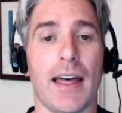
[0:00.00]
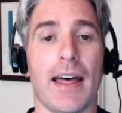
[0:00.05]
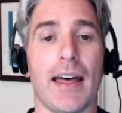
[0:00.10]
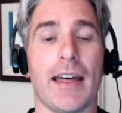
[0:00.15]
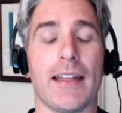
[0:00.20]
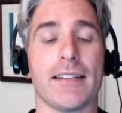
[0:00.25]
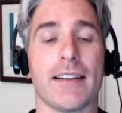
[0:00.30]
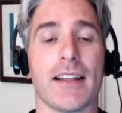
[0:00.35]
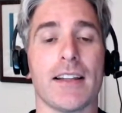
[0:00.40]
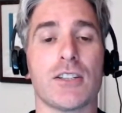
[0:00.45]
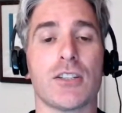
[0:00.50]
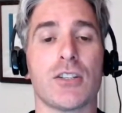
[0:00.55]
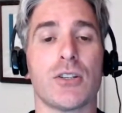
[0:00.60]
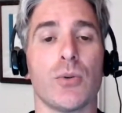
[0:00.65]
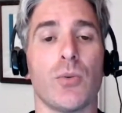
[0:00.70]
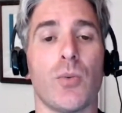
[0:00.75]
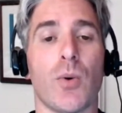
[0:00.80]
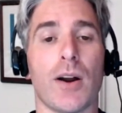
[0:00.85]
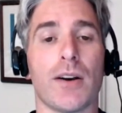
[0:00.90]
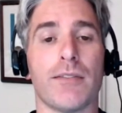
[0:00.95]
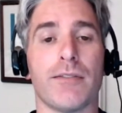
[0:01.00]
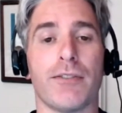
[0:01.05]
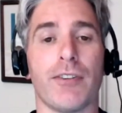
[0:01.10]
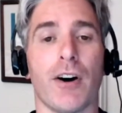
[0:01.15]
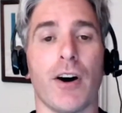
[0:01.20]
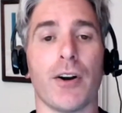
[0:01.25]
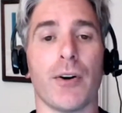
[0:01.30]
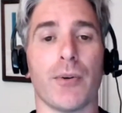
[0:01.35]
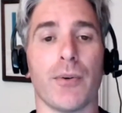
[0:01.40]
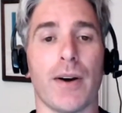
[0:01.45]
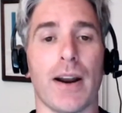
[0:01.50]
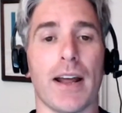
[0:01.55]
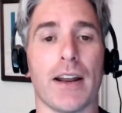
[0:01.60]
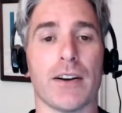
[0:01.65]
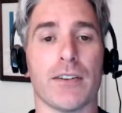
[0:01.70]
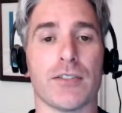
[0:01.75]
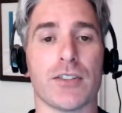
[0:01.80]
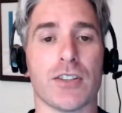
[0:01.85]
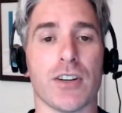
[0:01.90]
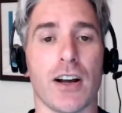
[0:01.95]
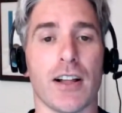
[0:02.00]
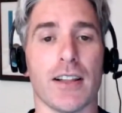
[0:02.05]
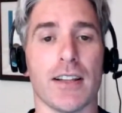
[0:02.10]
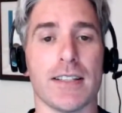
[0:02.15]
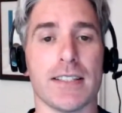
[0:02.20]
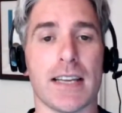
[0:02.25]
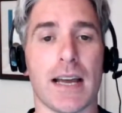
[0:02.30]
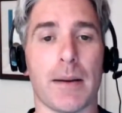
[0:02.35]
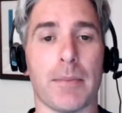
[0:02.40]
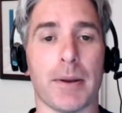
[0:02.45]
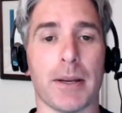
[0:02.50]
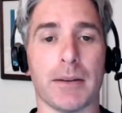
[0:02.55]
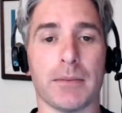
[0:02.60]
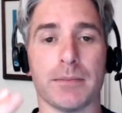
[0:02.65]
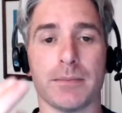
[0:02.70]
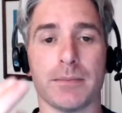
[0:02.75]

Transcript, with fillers: and let's do one final round of silent tapping.